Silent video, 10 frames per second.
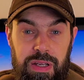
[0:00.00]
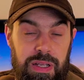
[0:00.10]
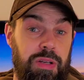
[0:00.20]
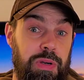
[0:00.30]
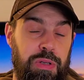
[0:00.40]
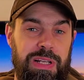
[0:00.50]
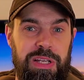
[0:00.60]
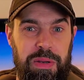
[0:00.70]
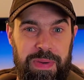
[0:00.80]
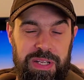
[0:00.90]
Hello and
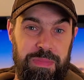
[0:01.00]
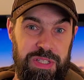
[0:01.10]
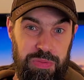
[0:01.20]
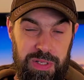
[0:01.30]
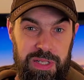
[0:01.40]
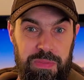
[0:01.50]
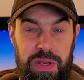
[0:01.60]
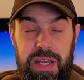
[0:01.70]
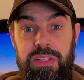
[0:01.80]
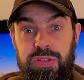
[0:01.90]
welcome, my name is
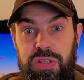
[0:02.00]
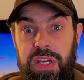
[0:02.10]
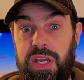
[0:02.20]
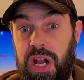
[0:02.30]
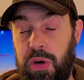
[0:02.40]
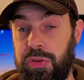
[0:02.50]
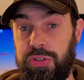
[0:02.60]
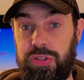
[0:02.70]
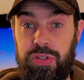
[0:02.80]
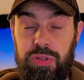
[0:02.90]
William and today I
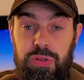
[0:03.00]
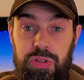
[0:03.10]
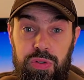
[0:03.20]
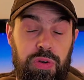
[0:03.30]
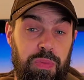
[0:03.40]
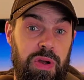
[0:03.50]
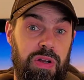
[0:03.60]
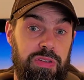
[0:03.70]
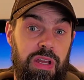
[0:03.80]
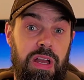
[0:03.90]
wanted to talk
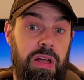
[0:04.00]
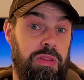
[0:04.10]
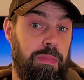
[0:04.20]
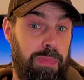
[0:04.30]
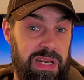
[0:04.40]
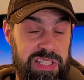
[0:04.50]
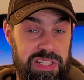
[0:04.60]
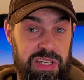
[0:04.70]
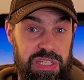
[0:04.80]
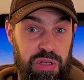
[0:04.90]
about the
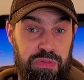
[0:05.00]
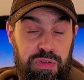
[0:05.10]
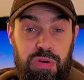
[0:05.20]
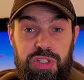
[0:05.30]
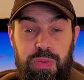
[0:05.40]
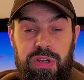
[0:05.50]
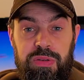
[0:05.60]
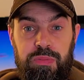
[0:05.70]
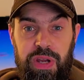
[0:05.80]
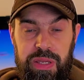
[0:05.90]
ballistics of Ghost
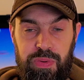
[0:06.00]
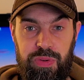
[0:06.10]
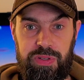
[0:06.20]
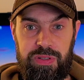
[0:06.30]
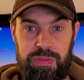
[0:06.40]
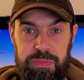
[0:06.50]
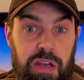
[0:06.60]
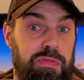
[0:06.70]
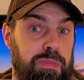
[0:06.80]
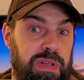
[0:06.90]
Recon Breakpoint.
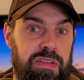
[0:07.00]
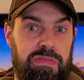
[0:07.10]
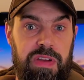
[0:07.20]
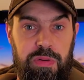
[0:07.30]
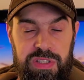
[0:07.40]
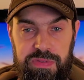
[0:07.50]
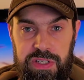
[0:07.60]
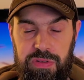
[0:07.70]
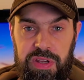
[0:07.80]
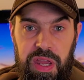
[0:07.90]
I've been playing various
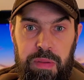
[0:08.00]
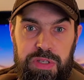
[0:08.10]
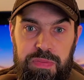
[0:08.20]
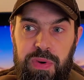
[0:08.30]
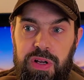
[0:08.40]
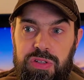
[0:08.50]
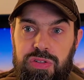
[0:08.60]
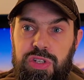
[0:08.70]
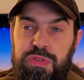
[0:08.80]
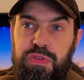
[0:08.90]
video games, but
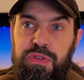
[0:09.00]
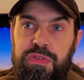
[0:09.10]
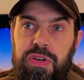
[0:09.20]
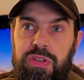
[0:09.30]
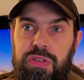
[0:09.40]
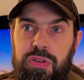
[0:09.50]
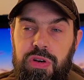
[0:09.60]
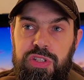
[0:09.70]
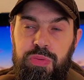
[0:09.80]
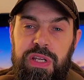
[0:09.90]
just for fun,
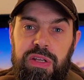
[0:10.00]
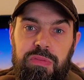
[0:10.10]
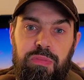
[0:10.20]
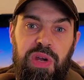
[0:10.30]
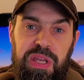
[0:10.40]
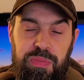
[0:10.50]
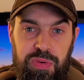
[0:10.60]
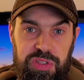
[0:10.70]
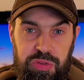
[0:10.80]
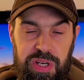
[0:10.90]
Ghost Recon
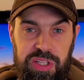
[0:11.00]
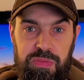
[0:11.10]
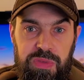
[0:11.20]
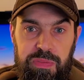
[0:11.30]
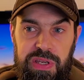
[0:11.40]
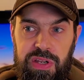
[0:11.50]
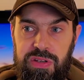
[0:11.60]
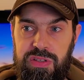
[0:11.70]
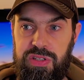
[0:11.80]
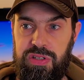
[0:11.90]
Breakpoint attracted me
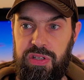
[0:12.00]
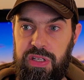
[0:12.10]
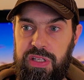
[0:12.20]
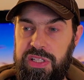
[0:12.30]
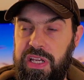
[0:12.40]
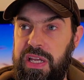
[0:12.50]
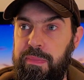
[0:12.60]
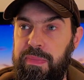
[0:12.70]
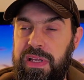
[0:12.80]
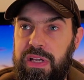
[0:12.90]
because it's a
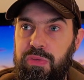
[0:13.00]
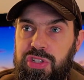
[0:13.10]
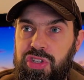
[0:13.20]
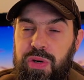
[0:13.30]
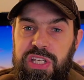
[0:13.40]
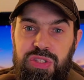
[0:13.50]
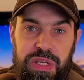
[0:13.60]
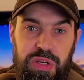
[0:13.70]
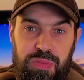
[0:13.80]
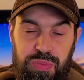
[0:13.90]
gameplay which tries to
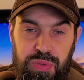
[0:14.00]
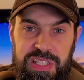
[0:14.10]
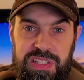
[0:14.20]
incorporate